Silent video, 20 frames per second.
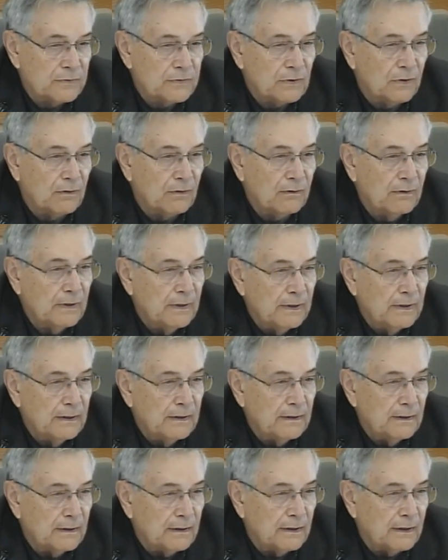So
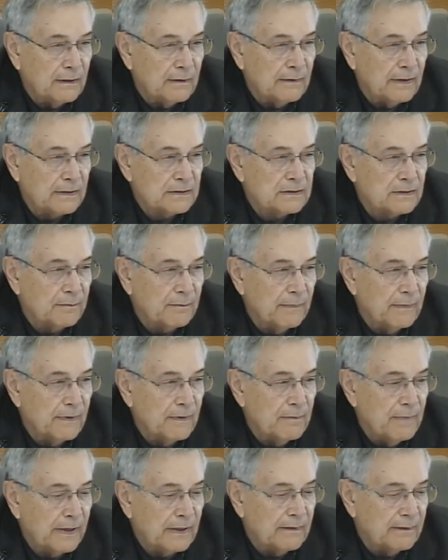that's the
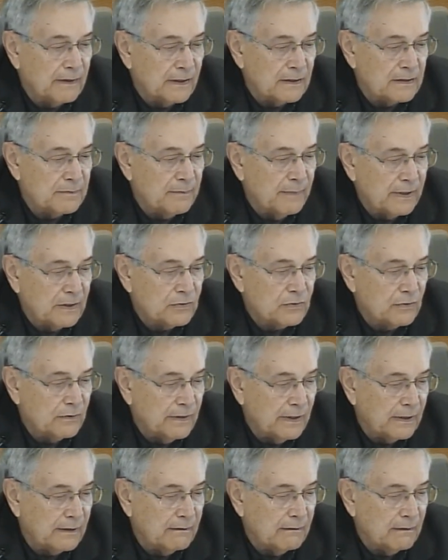big thing, is make sure
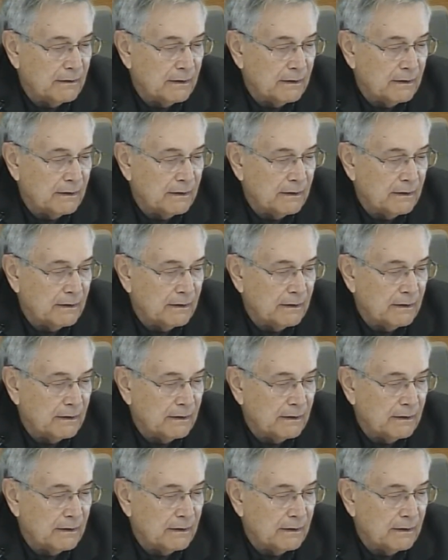that